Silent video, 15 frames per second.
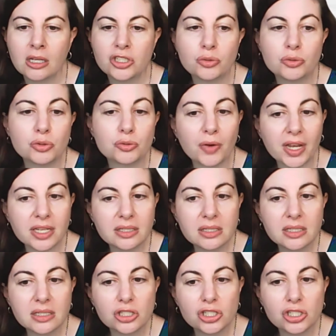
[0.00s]
She was
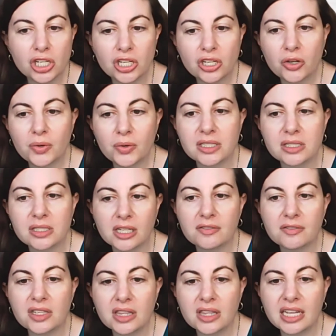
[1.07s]
raised in Chino and has
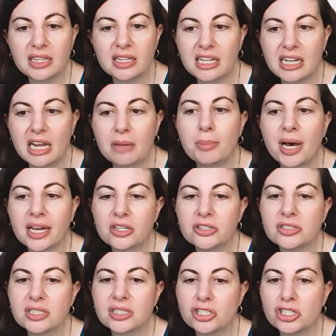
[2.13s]
lived in the Inland Empire
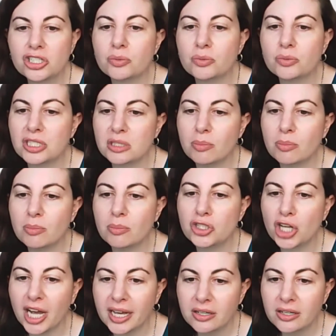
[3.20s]
since she was a small
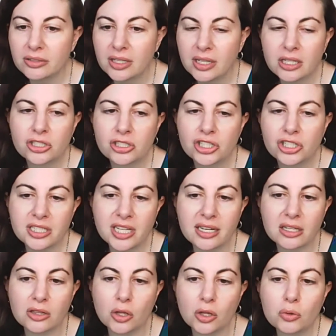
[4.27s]
child. She
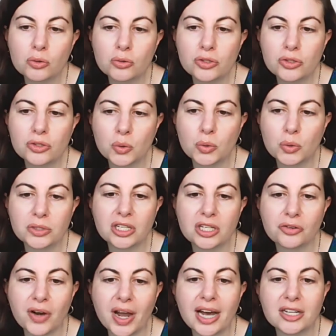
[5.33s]
attended local schools
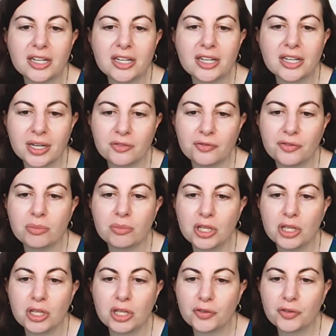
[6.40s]
and graduated from the
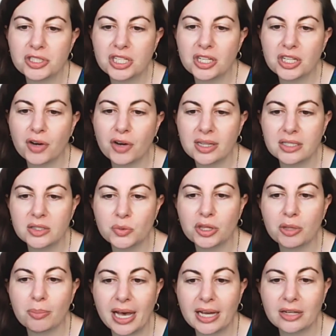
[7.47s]
University of Redlands
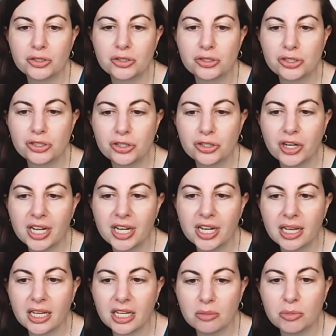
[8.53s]
with a bachelor's degree
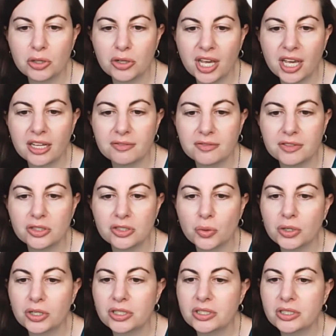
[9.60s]
in communicative
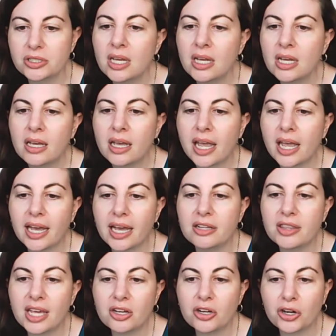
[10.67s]
disorders.
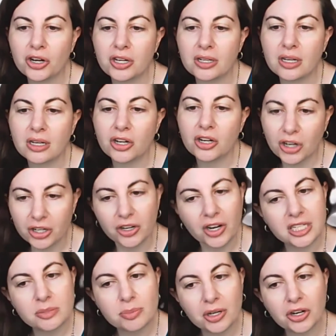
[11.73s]
And they current, her and her
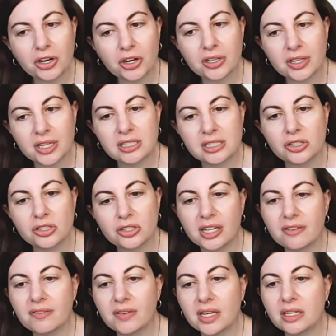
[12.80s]
husband currently still
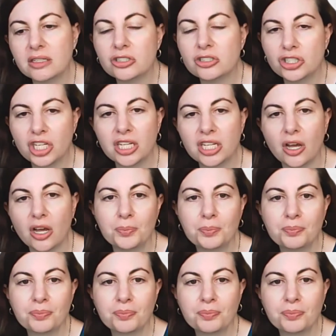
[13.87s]
live in Chino.